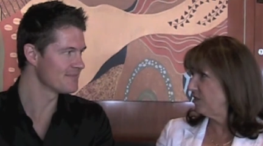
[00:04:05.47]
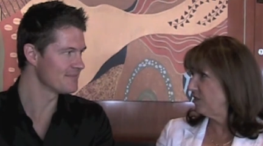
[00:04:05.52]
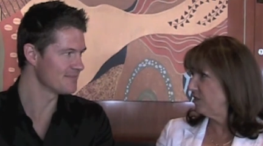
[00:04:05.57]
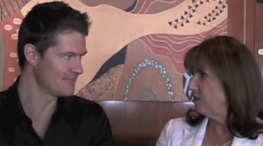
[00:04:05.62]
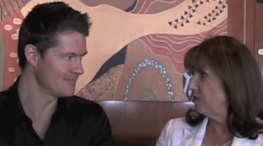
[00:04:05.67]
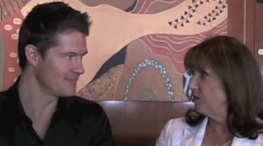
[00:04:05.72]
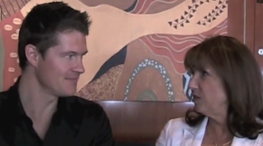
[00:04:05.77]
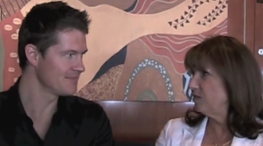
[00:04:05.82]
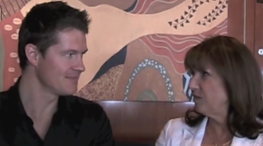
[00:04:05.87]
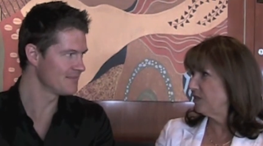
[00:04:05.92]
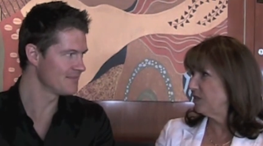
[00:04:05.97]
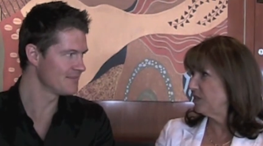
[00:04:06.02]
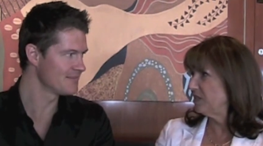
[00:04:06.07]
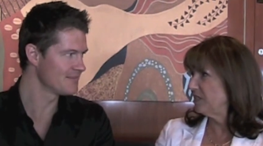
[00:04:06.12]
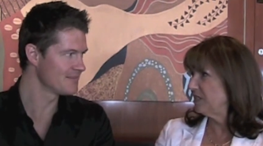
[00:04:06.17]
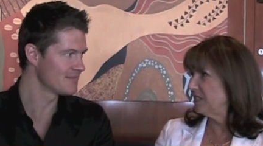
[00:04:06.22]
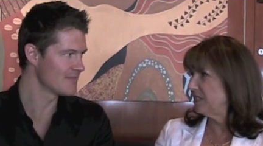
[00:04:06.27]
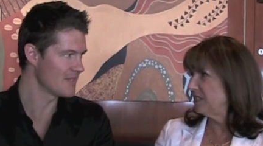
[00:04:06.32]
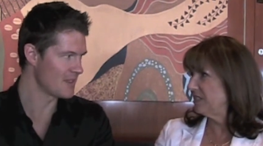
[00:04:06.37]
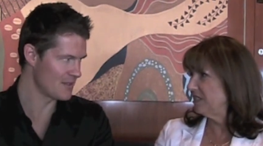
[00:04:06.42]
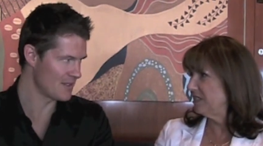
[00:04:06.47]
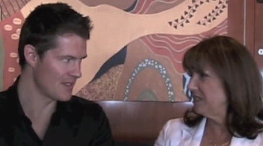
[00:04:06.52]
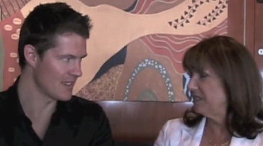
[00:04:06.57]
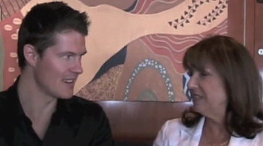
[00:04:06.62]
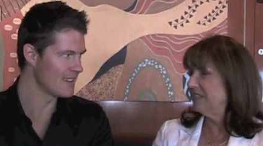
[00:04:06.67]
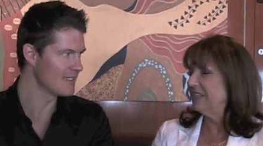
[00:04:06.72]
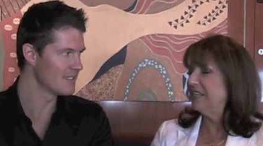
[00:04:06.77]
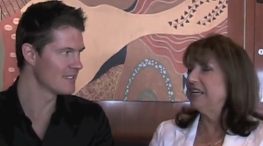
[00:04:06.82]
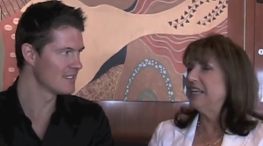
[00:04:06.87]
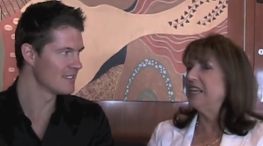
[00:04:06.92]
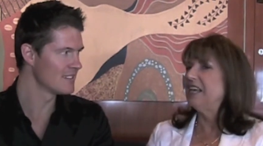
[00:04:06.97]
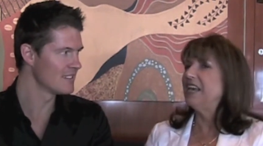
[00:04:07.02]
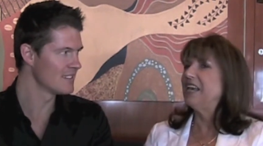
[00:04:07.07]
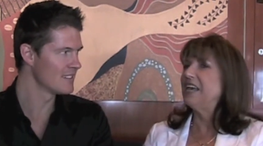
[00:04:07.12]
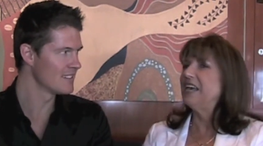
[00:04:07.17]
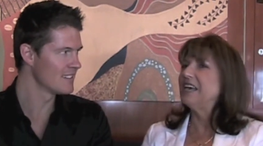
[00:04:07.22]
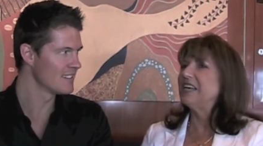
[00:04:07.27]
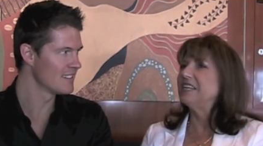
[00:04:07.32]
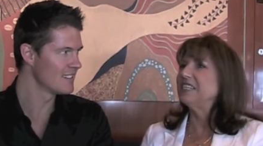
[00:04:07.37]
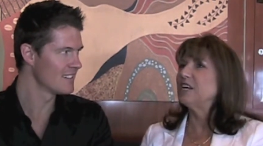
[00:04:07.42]
Speaker 1: mm-hmm. university. Okay
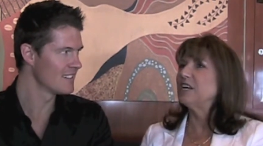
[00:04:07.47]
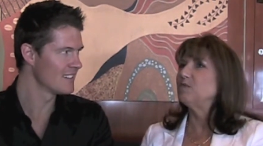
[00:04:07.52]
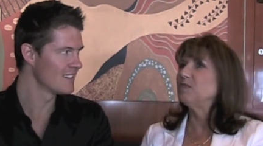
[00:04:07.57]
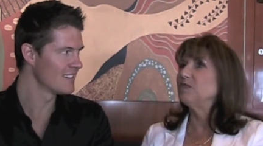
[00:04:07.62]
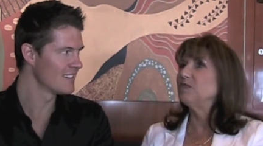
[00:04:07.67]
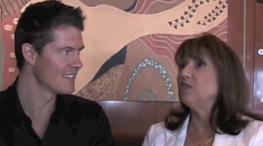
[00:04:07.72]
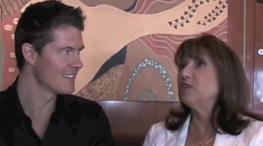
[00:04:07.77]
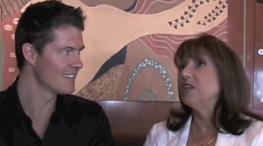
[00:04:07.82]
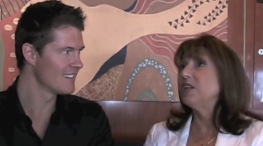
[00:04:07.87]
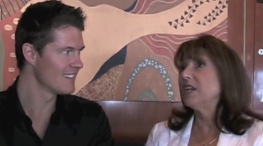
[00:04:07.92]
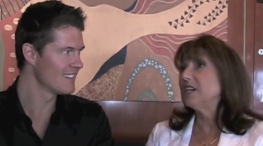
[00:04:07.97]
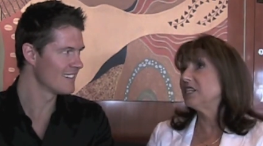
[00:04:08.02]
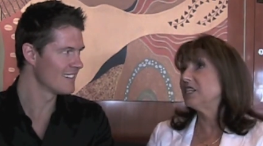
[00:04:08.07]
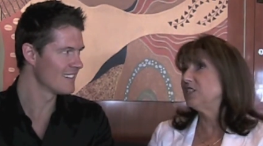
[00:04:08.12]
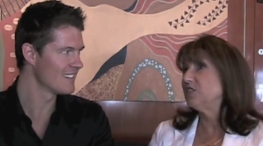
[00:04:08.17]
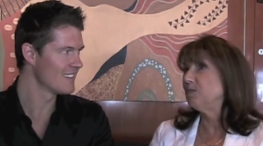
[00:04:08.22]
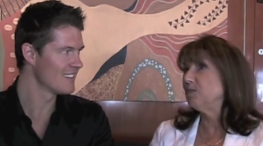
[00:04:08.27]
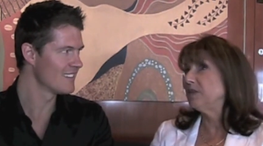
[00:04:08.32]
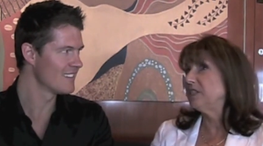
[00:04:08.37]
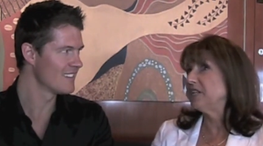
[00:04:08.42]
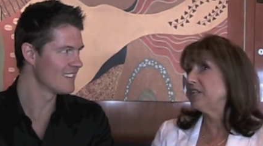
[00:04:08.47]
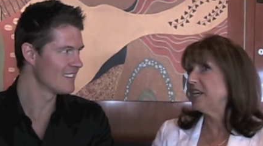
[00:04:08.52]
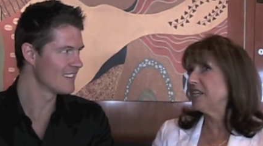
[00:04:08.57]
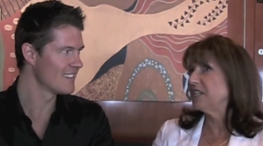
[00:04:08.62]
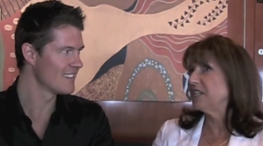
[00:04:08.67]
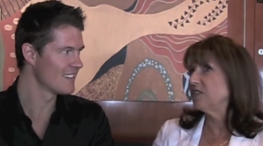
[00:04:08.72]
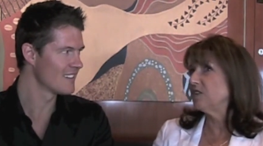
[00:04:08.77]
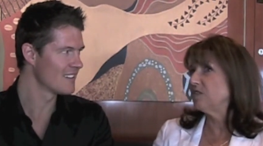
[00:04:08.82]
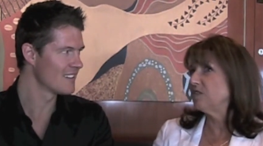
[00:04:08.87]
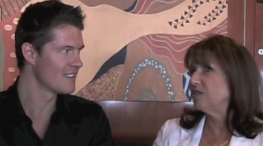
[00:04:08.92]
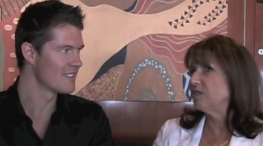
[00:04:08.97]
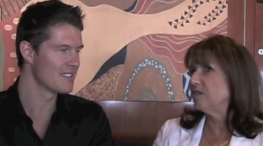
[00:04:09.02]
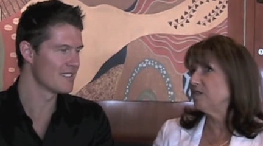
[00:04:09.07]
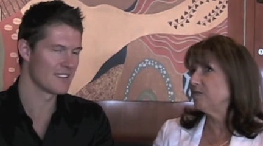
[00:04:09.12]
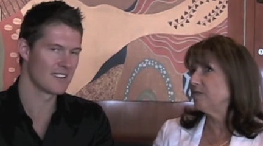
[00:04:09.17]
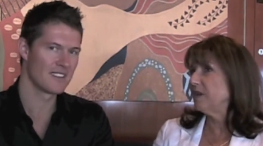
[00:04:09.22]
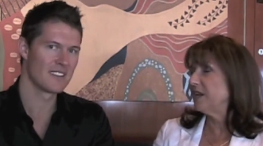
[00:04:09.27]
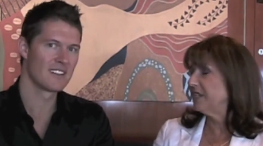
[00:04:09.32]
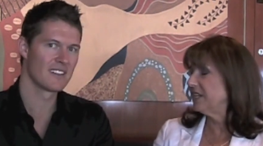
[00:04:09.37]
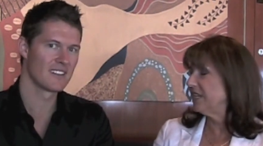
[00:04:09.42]
and I was very lucky to be taken
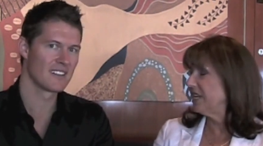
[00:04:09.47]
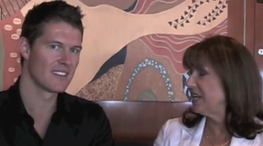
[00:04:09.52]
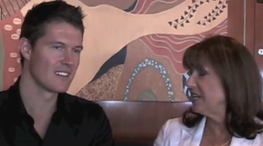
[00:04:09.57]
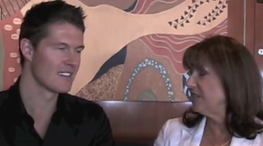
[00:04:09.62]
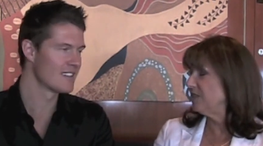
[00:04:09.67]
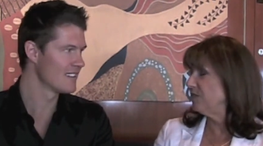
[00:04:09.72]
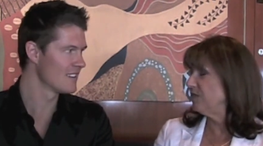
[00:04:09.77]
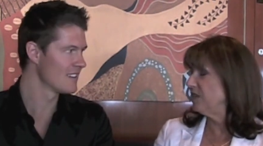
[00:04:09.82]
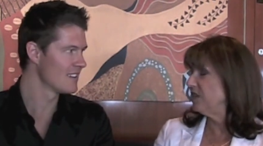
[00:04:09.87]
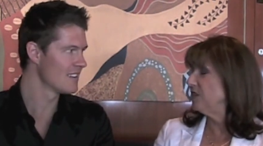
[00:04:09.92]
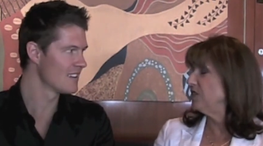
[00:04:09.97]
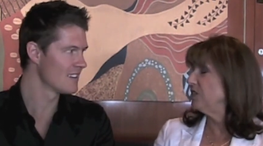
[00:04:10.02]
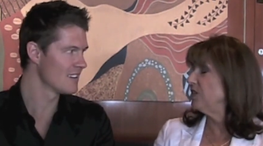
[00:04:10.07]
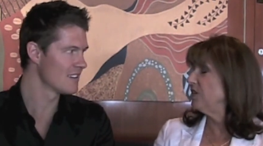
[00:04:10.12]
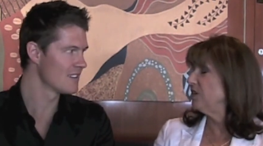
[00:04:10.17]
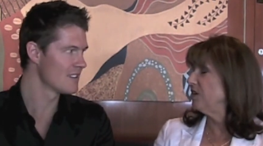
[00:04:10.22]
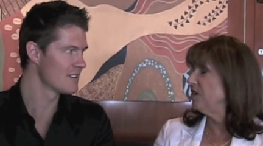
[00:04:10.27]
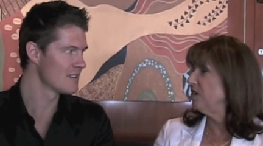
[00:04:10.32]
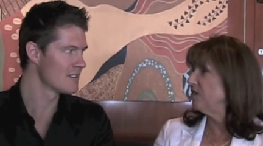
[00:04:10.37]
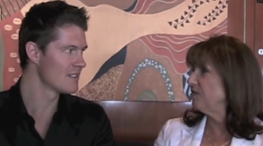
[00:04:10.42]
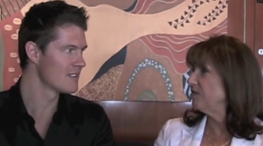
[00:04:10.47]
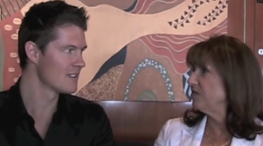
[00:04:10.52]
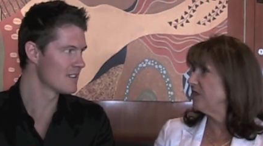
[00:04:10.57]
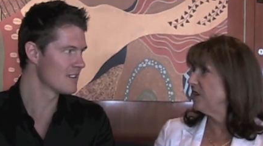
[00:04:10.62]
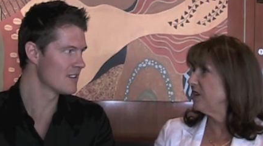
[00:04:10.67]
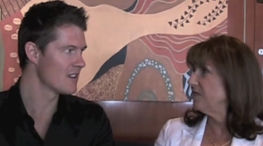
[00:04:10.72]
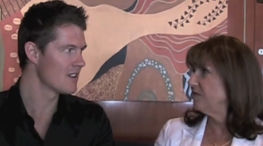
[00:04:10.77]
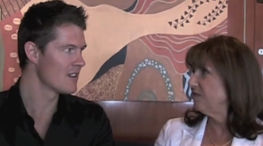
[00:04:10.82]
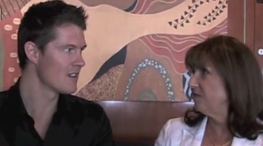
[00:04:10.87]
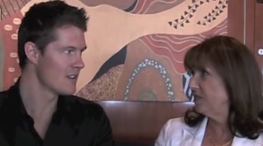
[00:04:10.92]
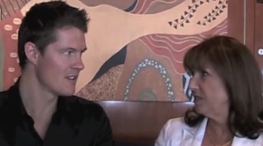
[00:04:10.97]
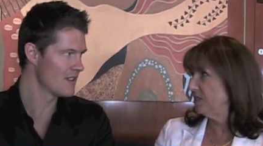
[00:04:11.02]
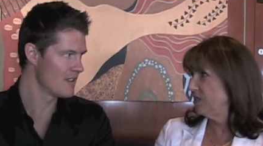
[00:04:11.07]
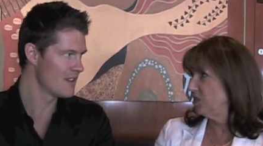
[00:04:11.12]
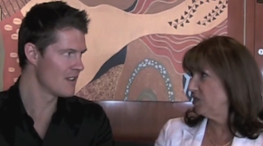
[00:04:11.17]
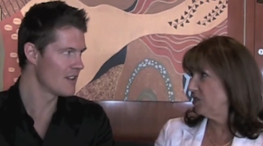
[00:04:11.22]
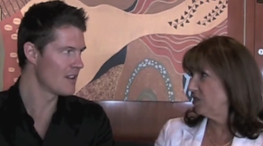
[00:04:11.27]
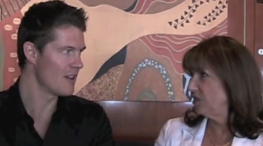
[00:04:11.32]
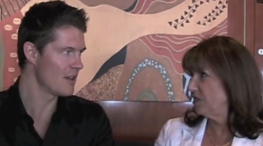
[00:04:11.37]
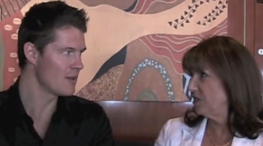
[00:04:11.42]
on by a gallery a year after I
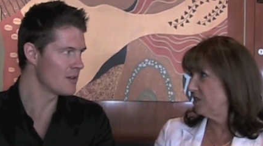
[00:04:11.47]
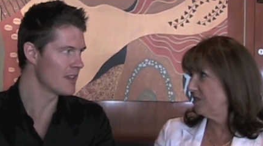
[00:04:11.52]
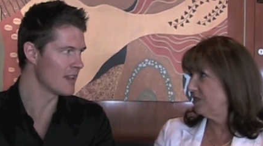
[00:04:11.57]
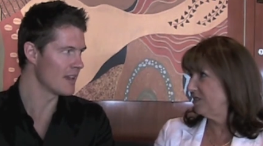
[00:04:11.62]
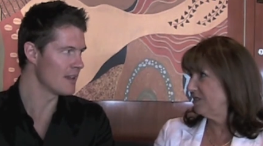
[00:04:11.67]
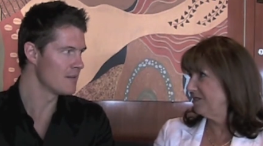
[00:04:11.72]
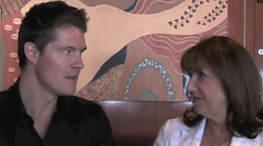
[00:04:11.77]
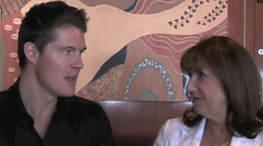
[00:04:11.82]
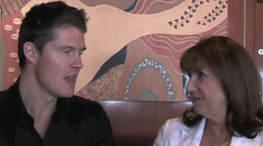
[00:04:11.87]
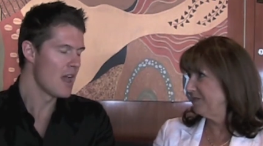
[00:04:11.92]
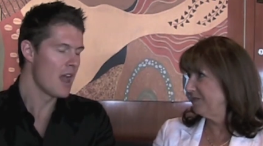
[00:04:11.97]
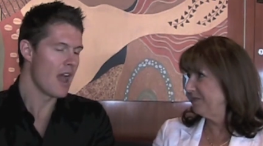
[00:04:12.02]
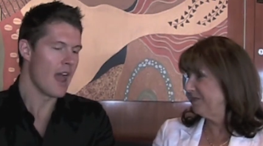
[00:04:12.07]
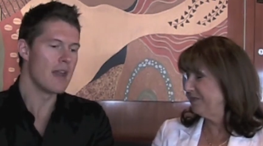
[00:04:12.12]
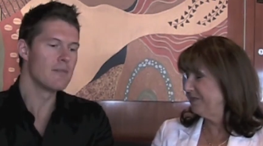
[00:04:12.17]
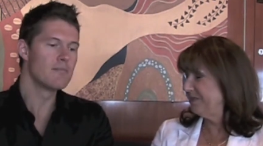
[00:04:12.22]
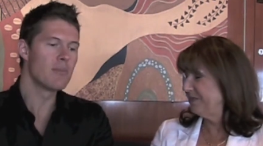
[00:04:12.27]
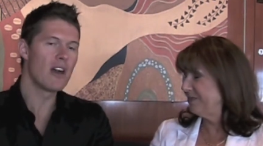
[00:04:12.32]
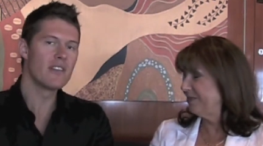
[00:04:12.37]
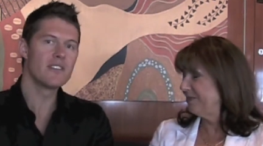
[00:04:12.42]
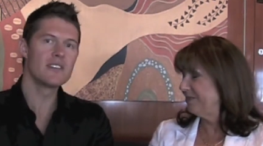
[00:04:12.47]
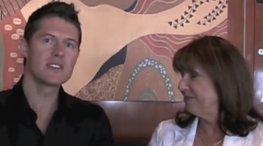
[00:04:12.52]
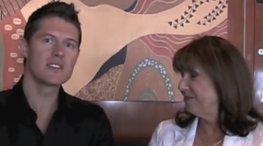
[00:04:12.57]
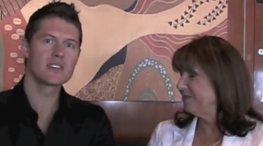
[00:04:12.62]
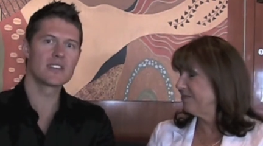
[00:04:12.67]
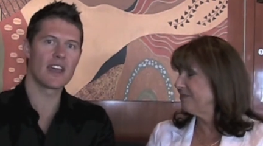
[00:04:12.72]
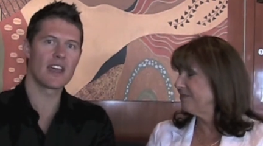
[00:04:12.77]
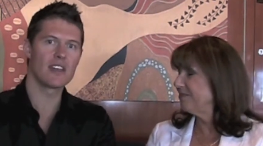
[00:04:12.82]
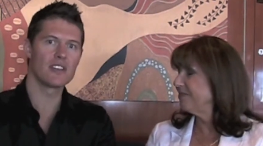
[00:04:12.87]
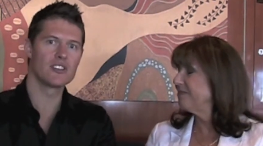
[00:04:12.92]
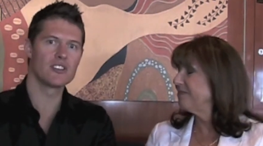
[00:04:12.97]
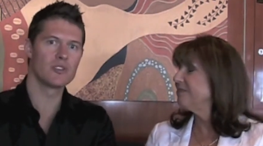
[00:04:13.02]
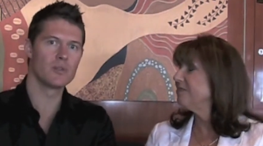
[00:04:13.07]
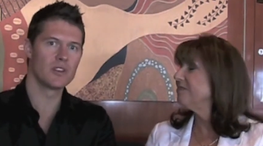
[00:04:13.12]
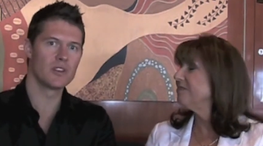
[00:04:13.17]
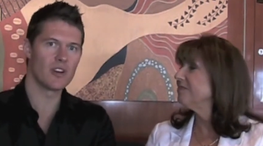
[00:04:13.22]
finished.
Speaker 2: Okay, and by this stage you were